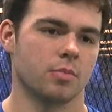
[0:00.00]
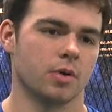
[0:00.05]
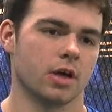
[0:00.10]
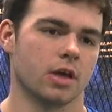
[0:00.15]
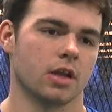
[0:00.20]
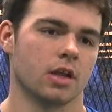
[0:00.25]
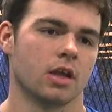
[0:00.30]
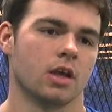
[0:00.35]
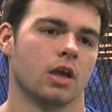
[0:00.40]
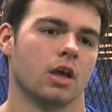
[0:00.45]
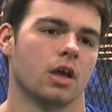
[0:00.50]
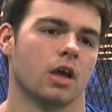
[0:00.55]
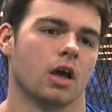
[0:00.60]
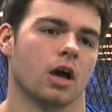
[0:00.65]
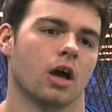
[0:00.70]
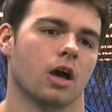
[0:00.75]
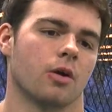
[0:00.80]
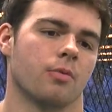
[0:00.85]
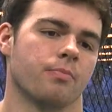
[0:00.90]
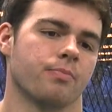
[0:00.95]
But
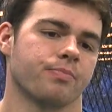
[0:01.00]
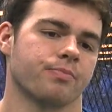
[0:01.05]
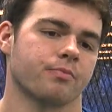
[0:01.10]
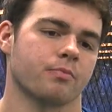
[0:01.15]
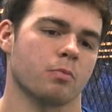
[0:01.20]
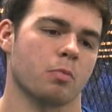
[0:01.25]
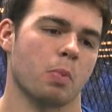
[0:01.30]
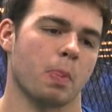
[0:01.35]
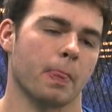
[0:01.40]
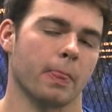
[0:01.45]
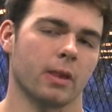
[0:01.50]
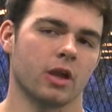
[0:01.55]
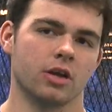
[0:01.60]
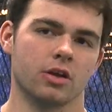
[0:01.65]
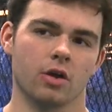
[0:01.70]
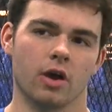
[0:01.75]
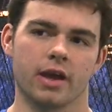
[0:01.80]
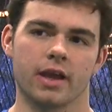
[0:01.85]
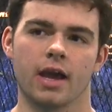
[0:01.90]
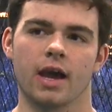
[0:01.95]

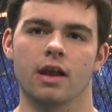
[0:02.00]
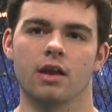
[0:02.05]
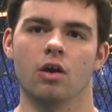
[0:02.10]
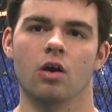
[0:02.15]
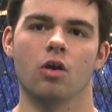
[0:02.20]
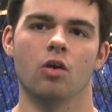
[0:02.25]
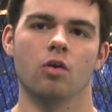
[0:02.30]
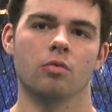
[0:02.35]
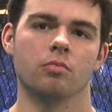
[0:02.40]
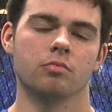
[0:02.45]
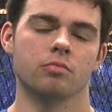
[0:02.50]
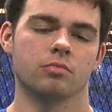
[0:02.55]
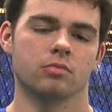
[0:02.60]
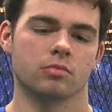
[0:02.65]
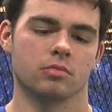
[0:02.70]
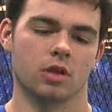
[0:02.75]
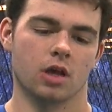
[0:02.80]
I got home